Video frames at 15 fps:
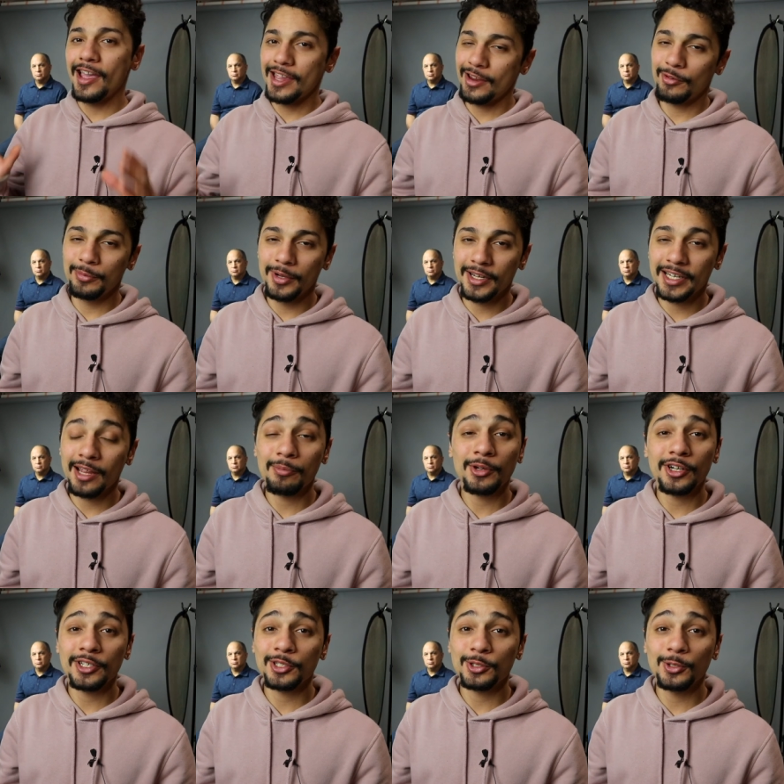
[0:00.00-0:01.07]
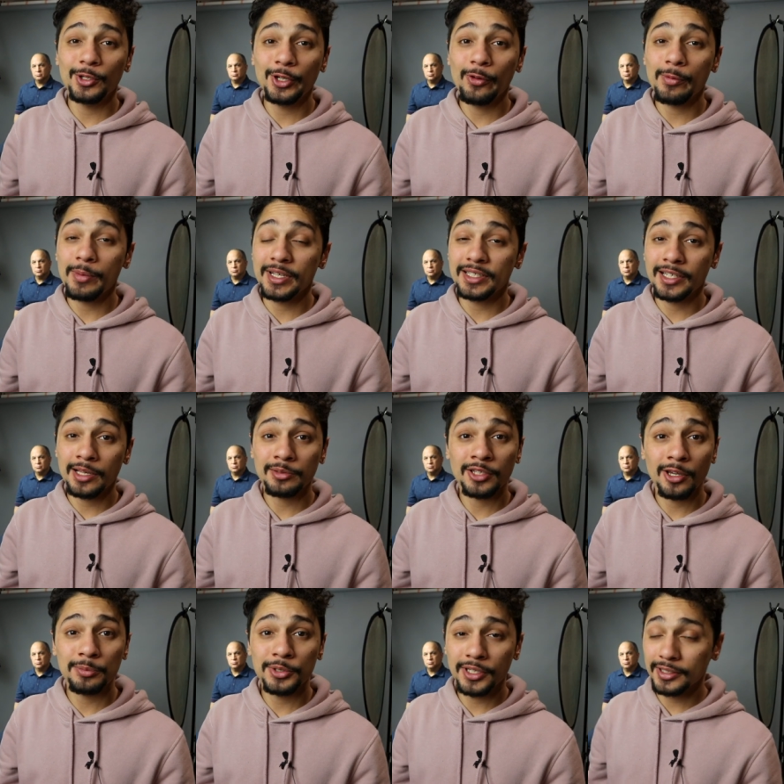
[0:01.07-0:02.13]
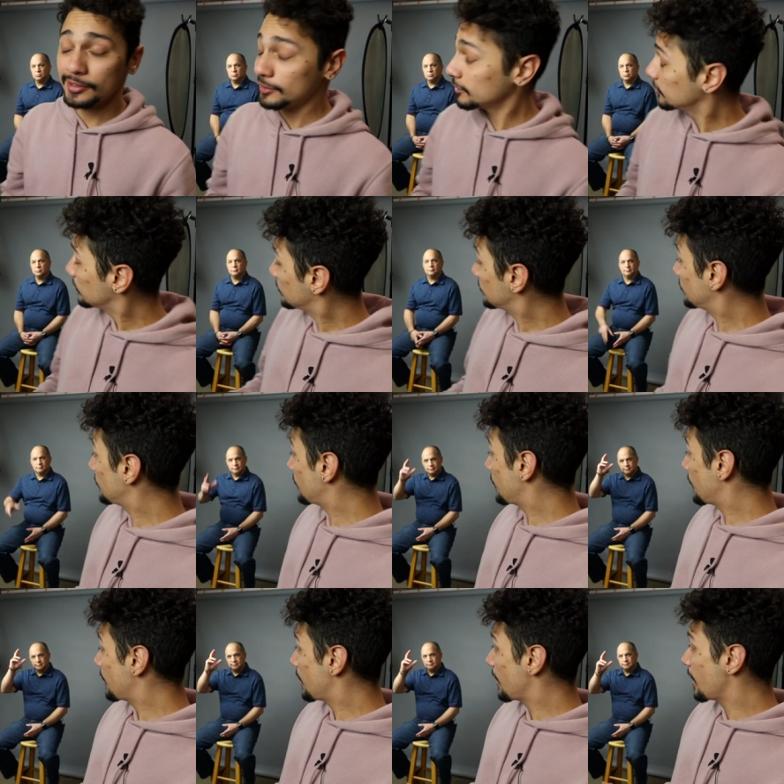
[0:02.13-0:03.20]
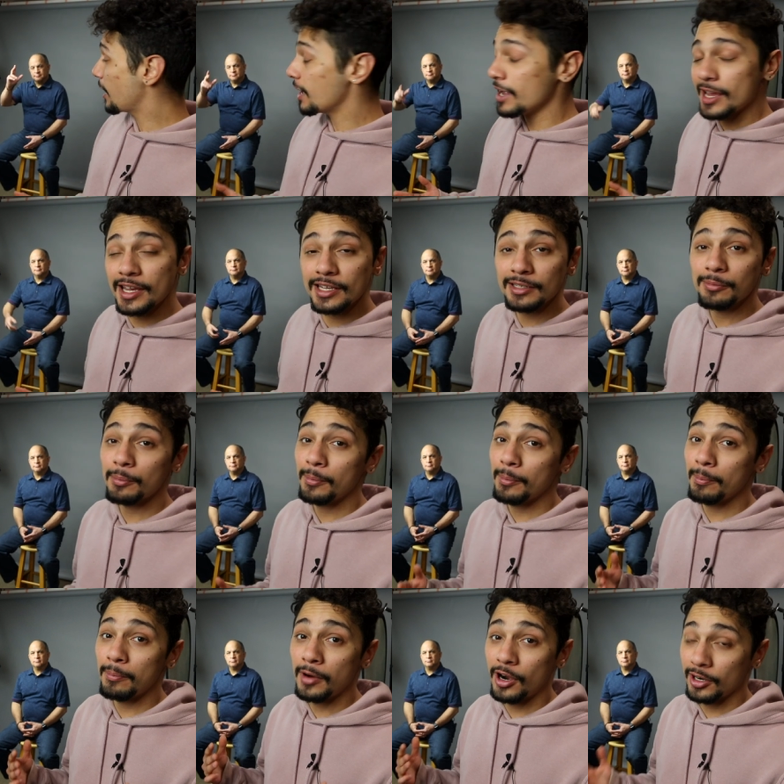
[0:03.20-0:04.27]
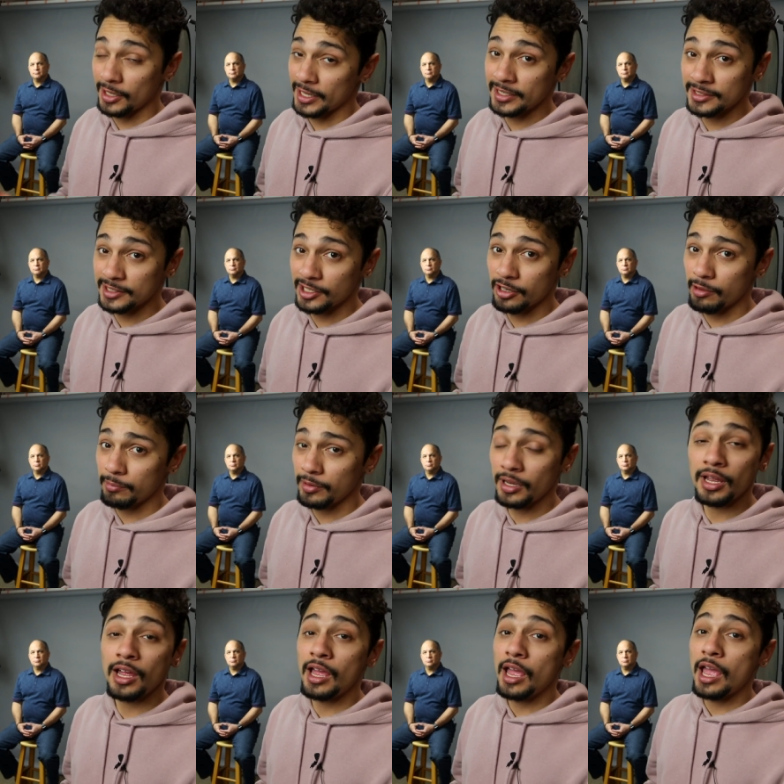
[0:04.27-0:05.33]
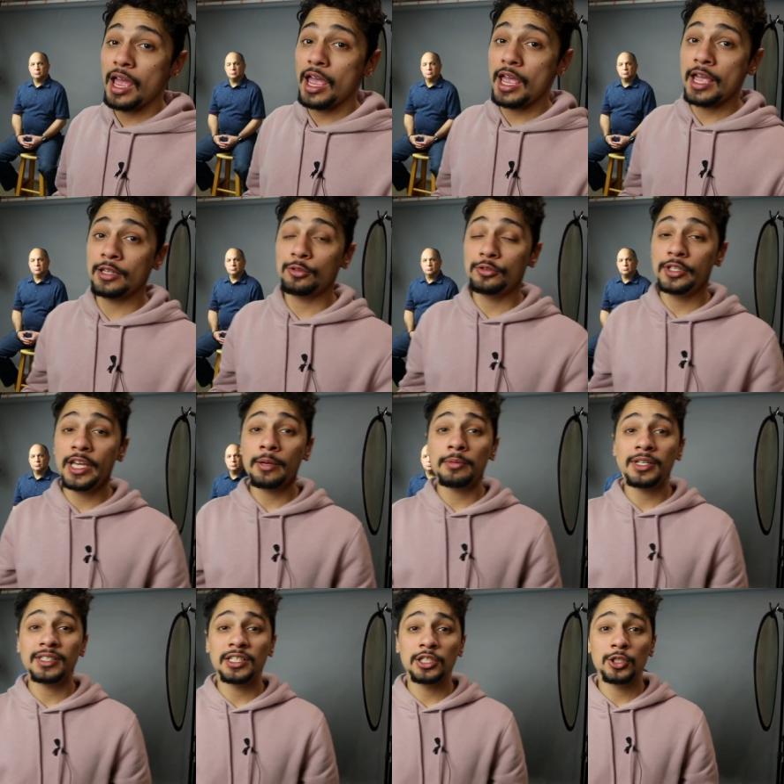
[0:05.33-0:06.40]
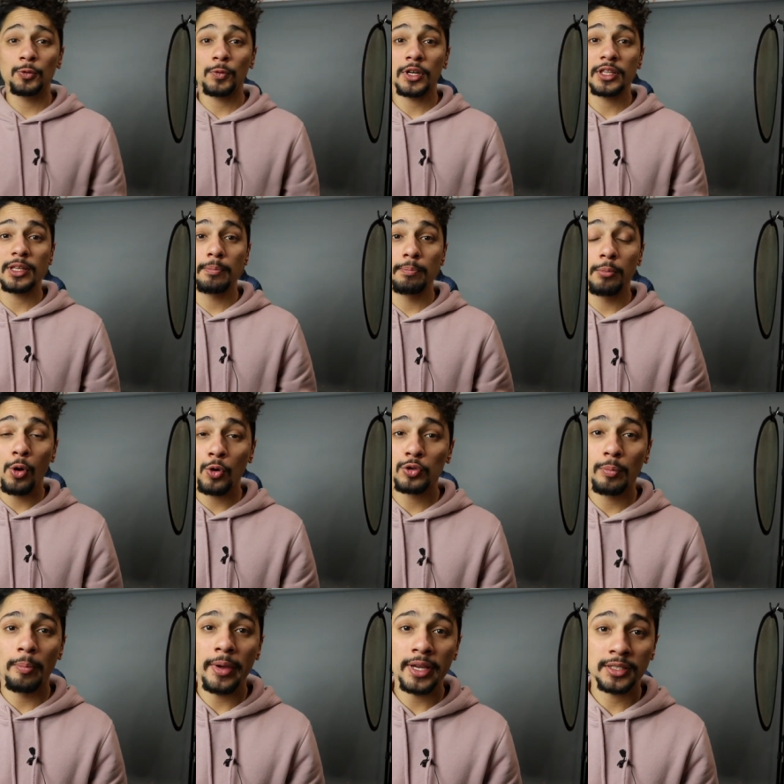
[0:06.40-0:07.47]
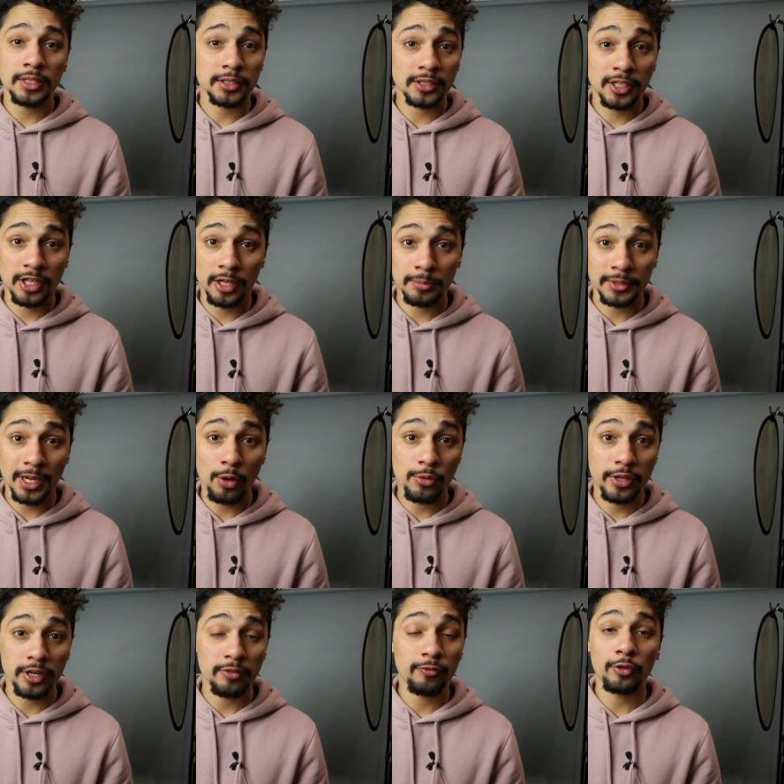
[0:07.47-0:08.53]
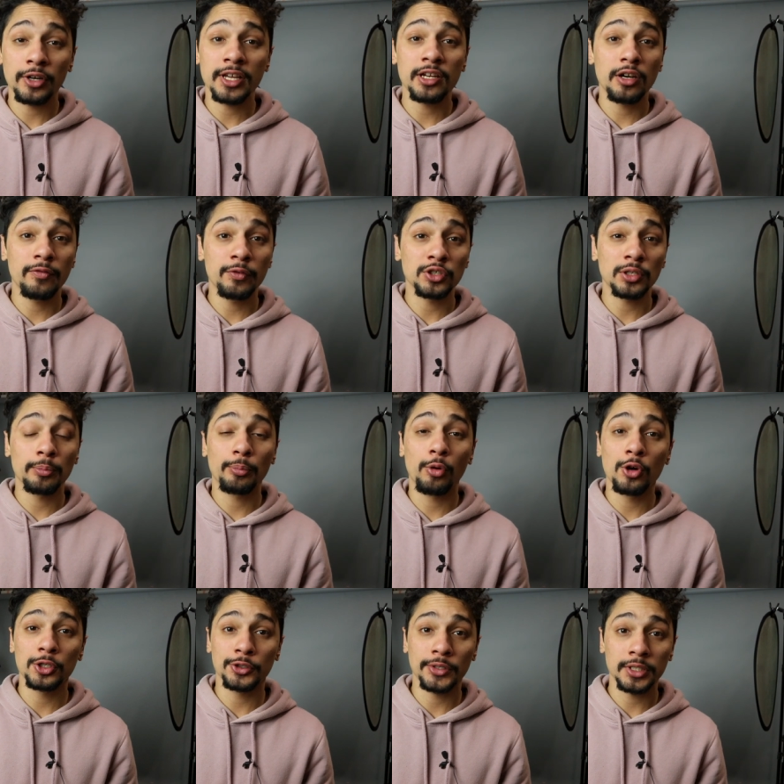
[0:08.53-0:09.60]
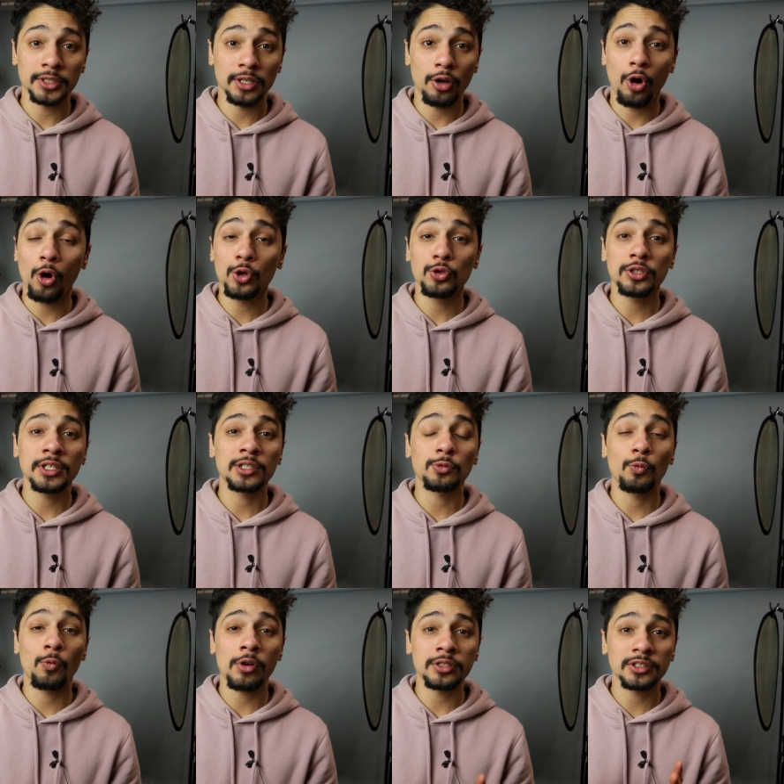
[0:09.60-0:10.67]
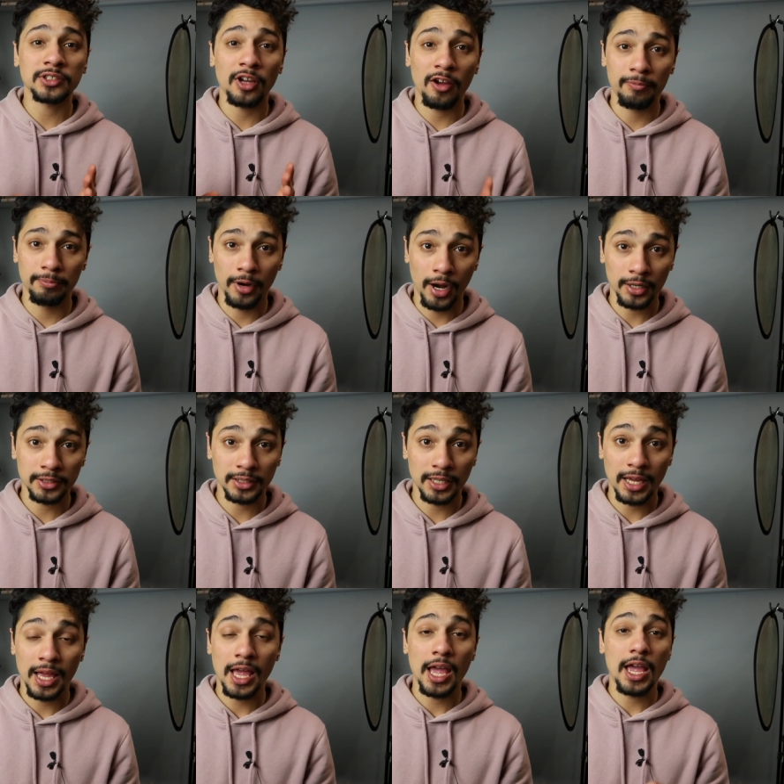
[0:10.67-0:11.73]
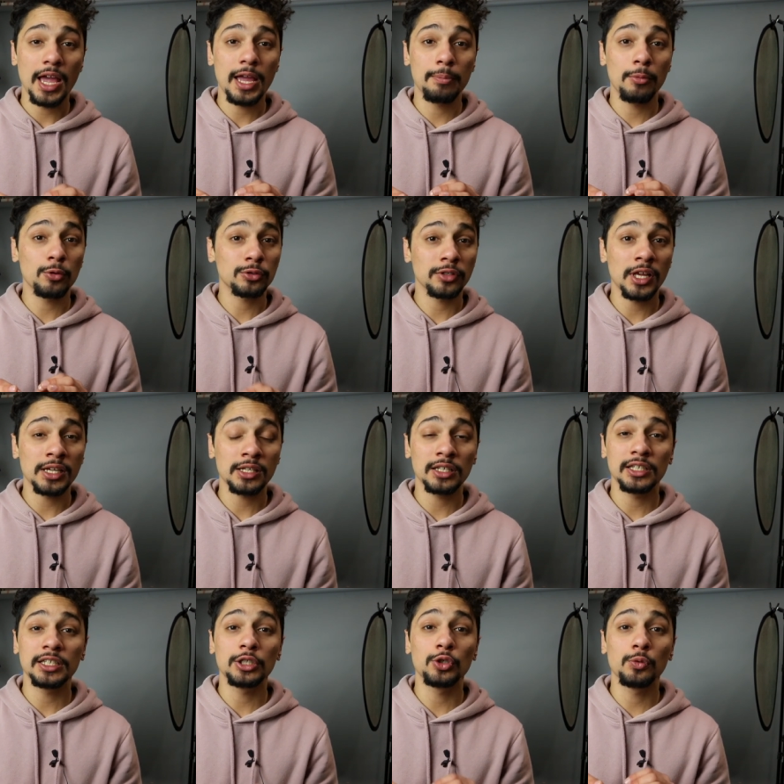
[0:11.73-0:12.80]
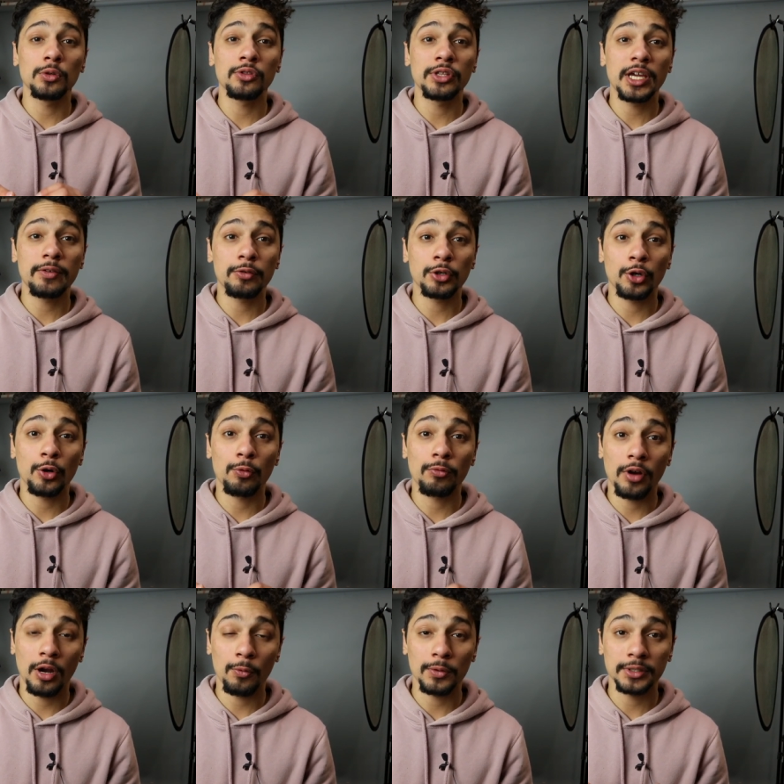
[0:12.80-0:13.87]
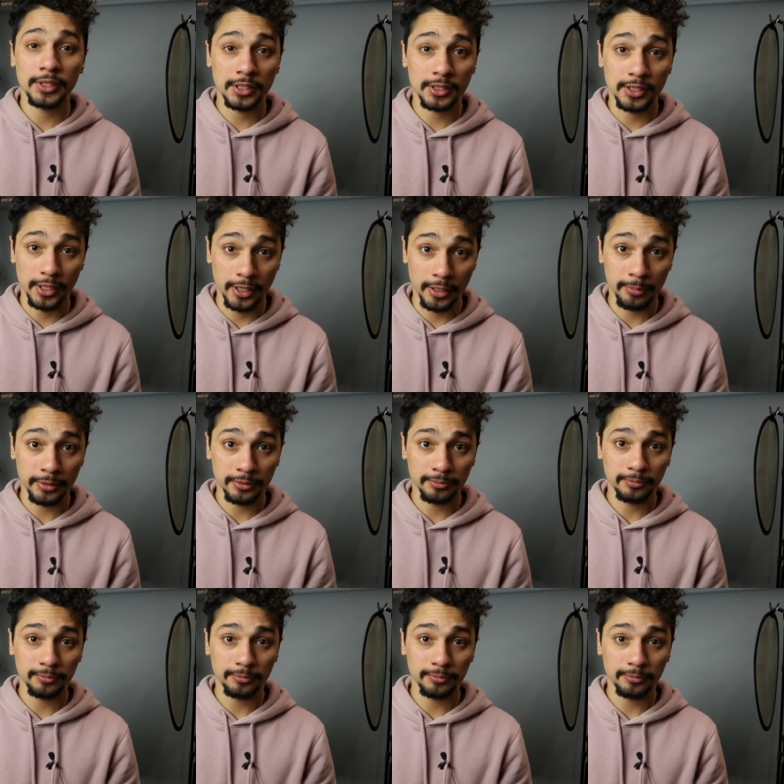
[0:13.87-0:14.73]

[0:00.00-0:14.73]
Hey everybody, I'm here at the studio with my test subject and our lighting setup. And today I'm gonna teach you one of the most basic setups out there for interviews and portraits. All you need is one softbox. And most likely you will never go wrong with this setup.